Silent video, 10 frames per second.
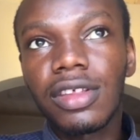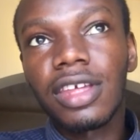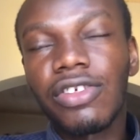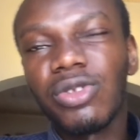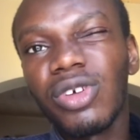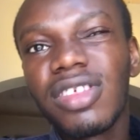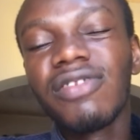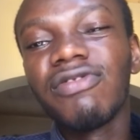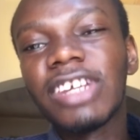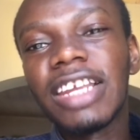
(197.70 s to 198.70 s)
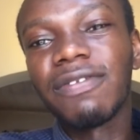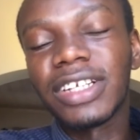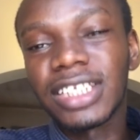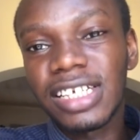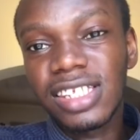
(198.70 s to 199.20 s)
there's nothing really
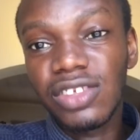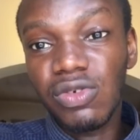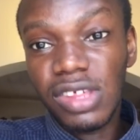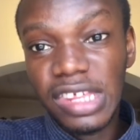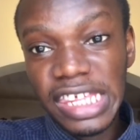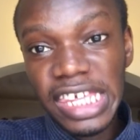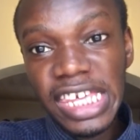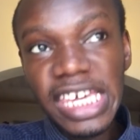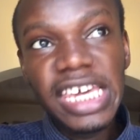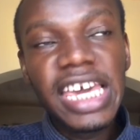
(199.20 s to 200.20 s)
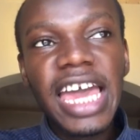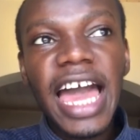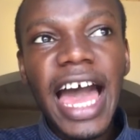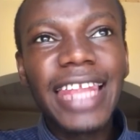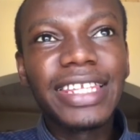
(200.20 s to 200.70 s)
fantastic to see.
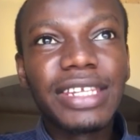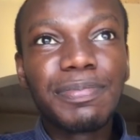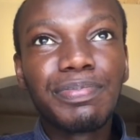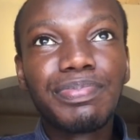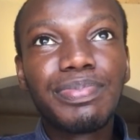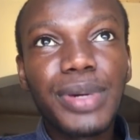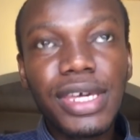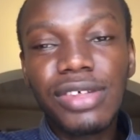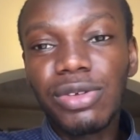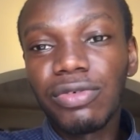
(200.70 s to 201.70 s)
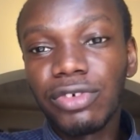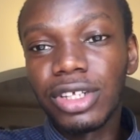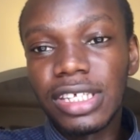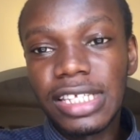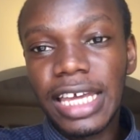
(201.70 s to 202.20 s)
And the best of
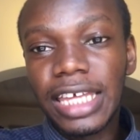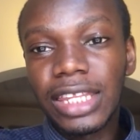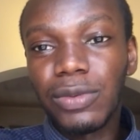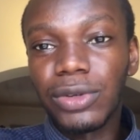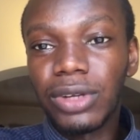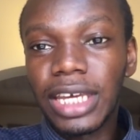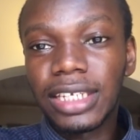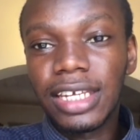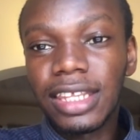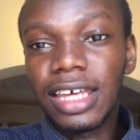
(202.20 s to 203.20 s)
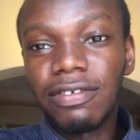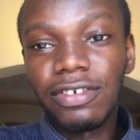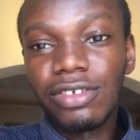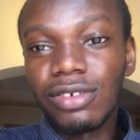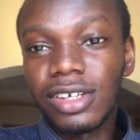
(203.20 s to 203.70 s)
all is like, they were not like net
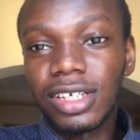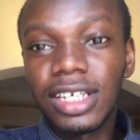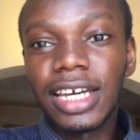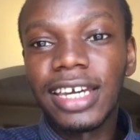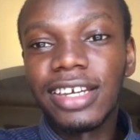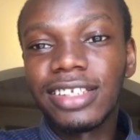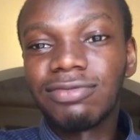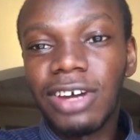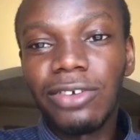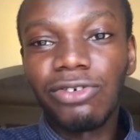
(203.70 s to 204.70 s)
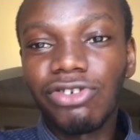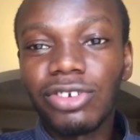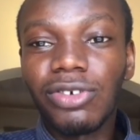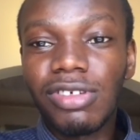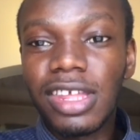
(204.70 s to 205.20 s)
cafes, but they didn't like try to
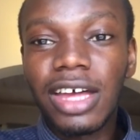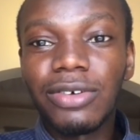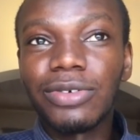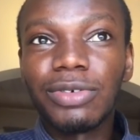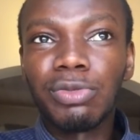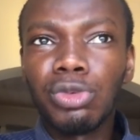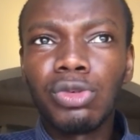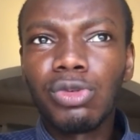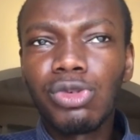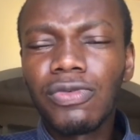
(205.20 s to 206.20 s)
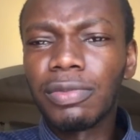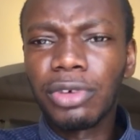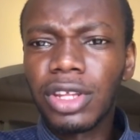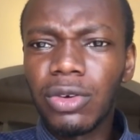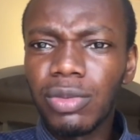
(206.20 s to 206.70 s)
shut us down. We also even
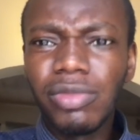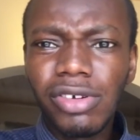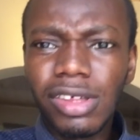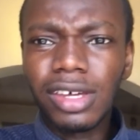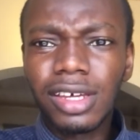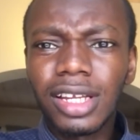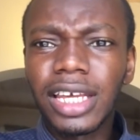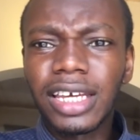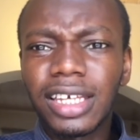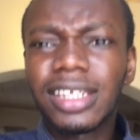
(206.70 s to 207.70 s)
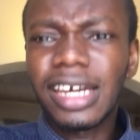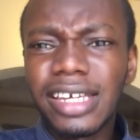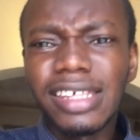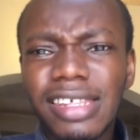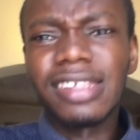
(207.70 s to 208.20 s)
brought our own music. Like,
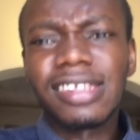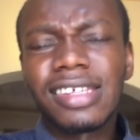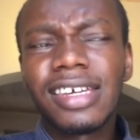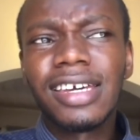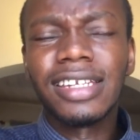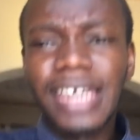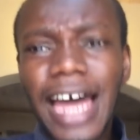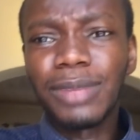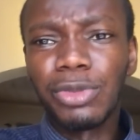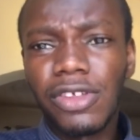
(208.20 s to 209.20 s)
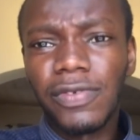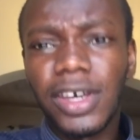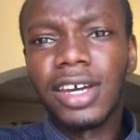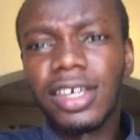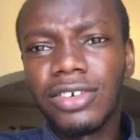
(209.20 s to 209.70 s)
that is the
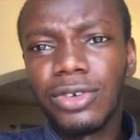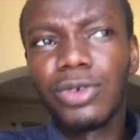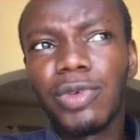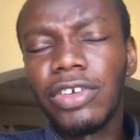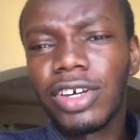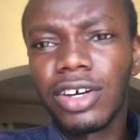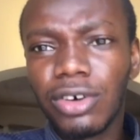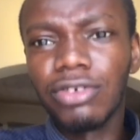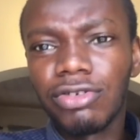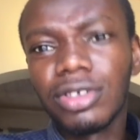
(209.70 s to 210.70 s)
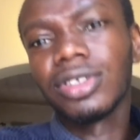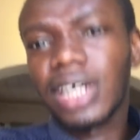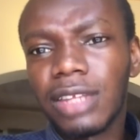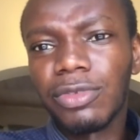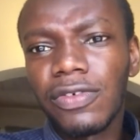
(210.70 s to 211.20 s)
atmosphere, you know, when you can control
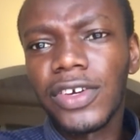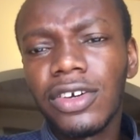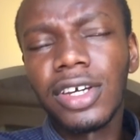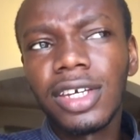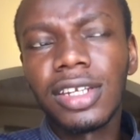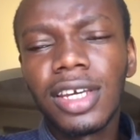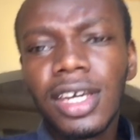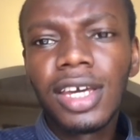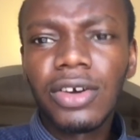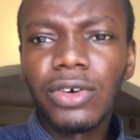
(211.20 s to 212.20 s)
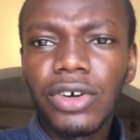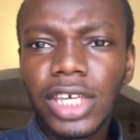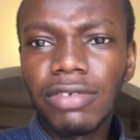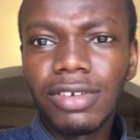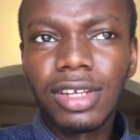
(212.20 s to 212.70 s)
the atmosphere you're in, or
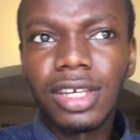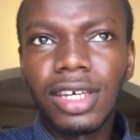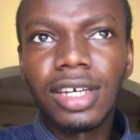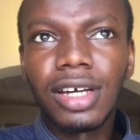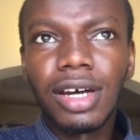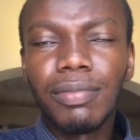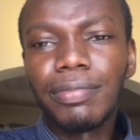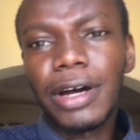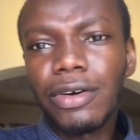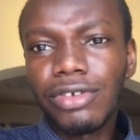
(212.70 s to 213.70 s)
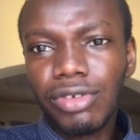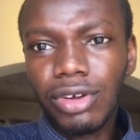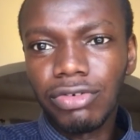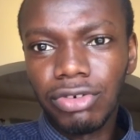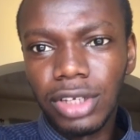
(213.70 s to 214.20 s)
given the powers to
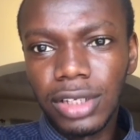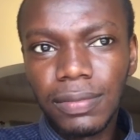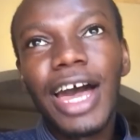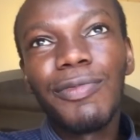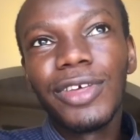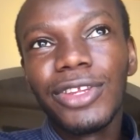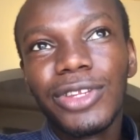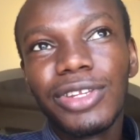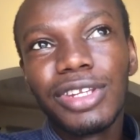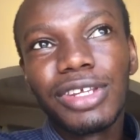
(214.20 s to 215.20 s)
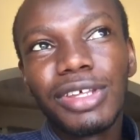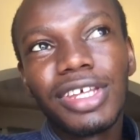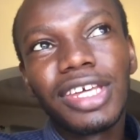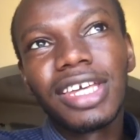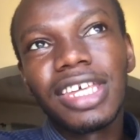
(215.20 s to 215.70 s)
control it. I mean,
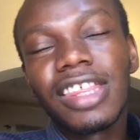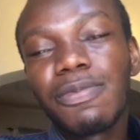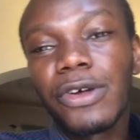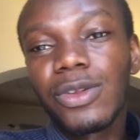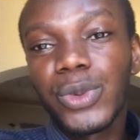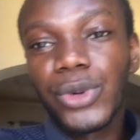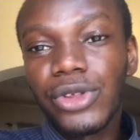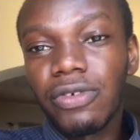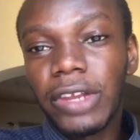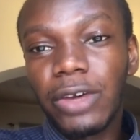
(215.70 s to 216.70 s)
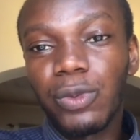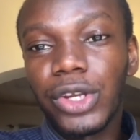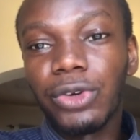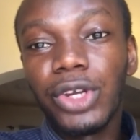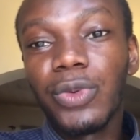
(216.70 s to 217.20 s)
it's possibly because of like
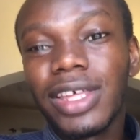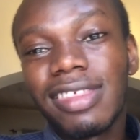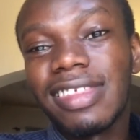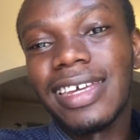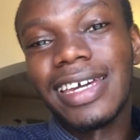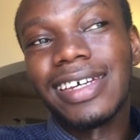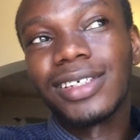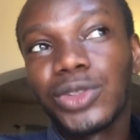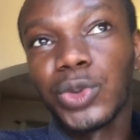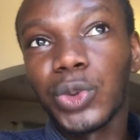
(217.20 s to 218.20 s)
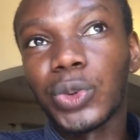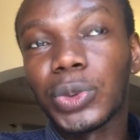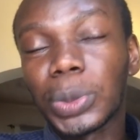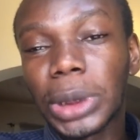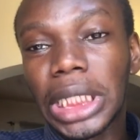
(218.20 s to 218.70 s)
we're the only ones there, so
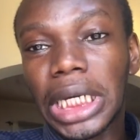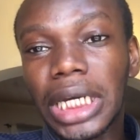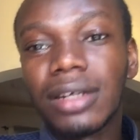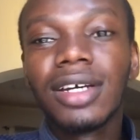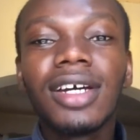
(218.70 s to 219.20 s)
yeah,